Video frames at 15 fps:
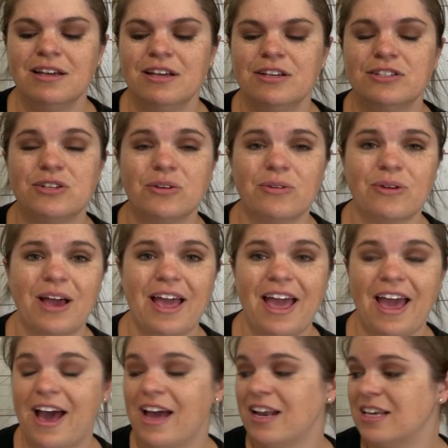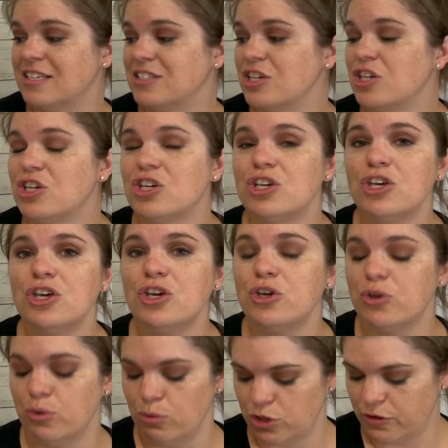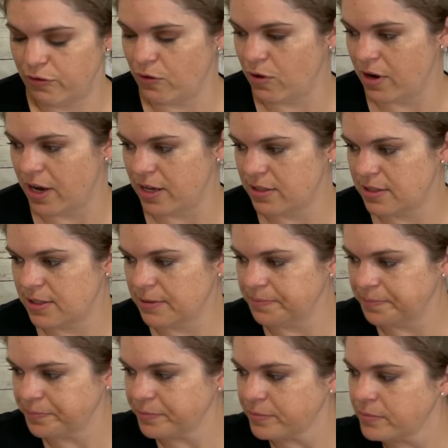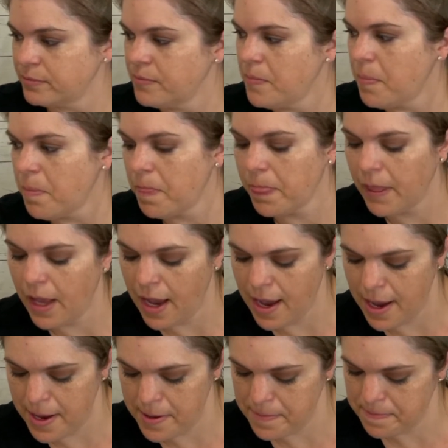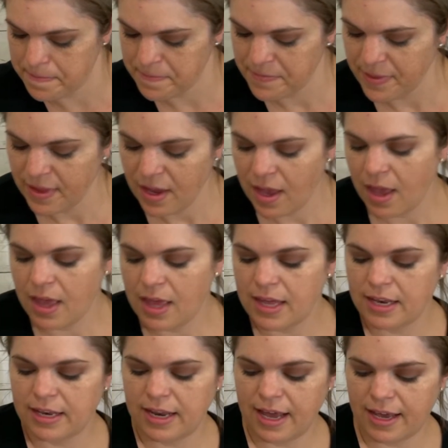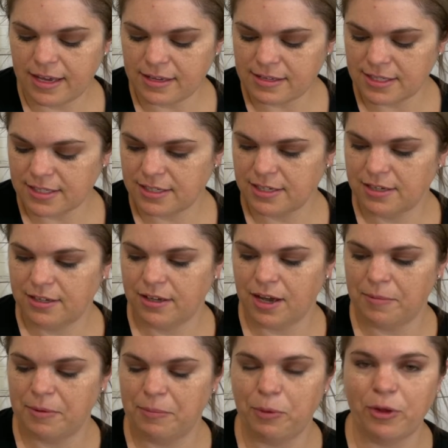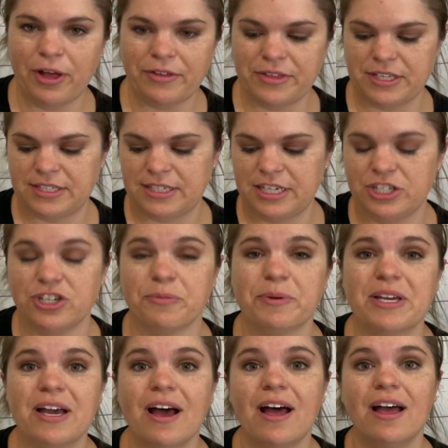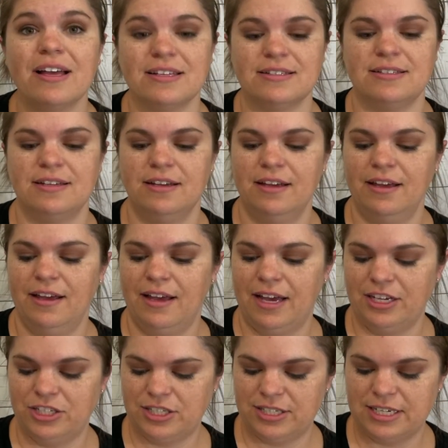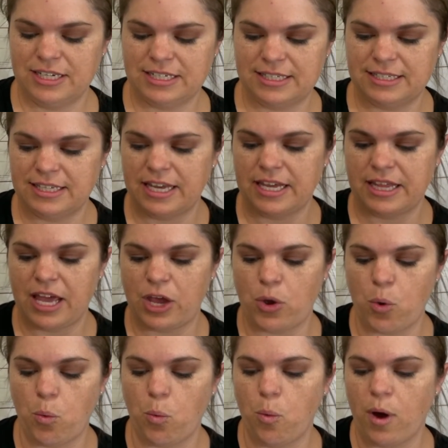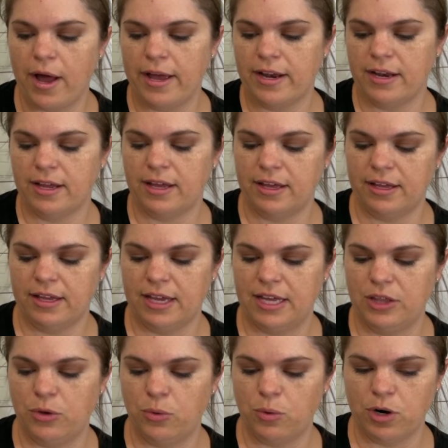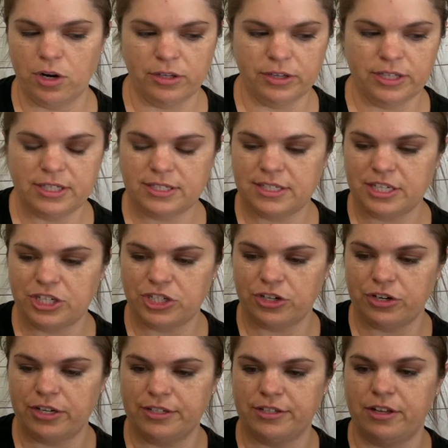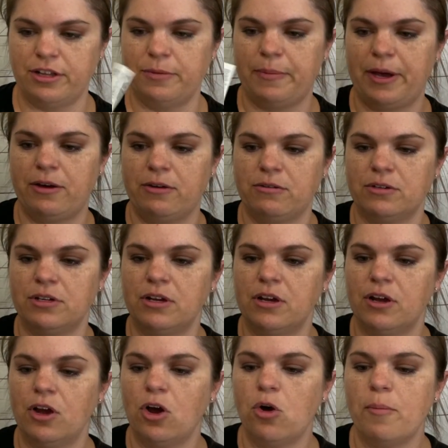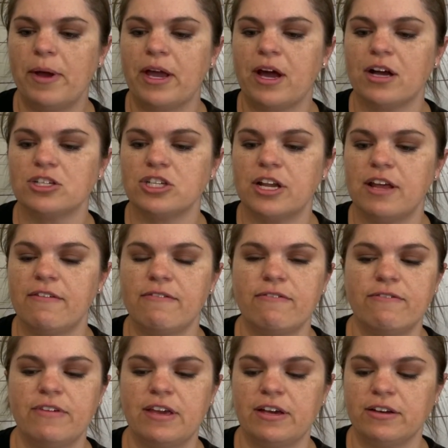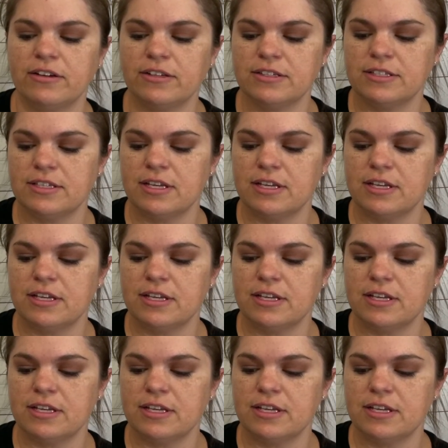So a hat is huge for us. Okay. Next, I'm going to pull out this t-shirt because I just need to see like what in the world this t-shirt is all about. Oh my gosh. And it feels